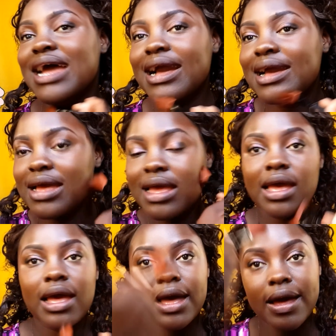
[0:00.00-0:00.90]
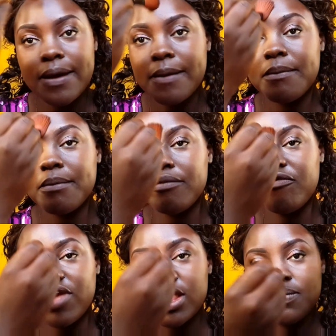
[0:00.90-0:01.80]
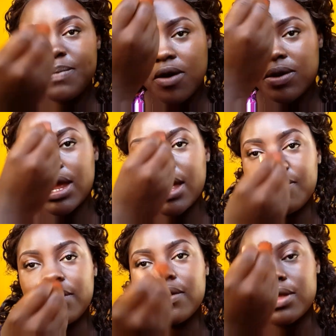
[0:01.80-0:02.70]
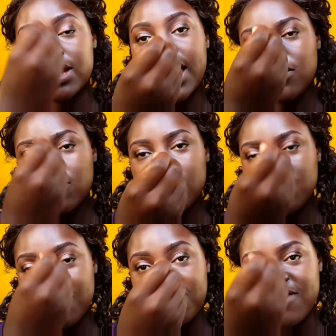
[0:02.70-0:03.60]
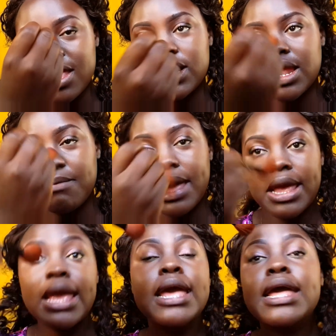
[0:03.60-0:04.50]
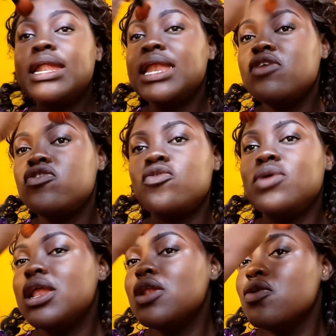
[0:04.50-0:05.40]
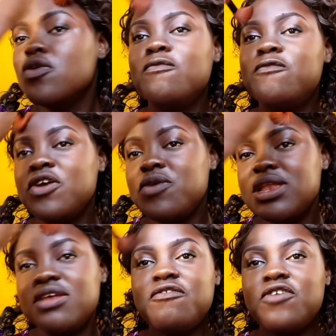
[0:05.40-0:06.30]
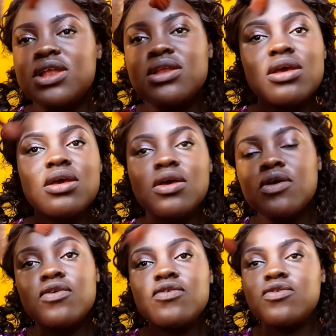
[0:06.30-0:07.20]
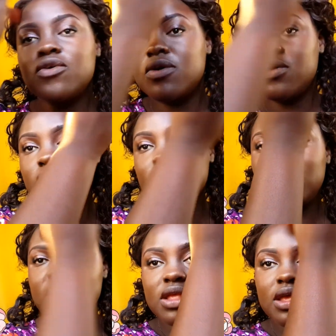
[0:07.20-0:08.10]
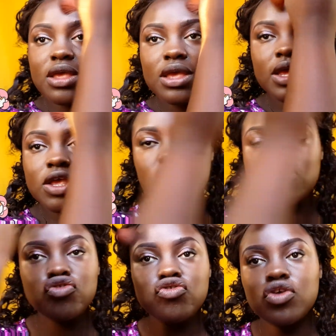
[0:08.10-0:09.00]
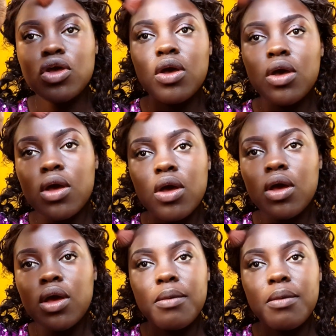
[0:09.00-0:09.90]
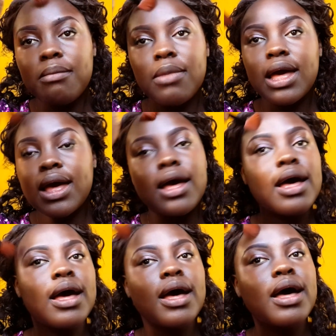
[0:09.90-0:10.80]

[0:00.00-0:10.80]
really dark face powder, because I don't want my face and my neck to really look very different. So this is my,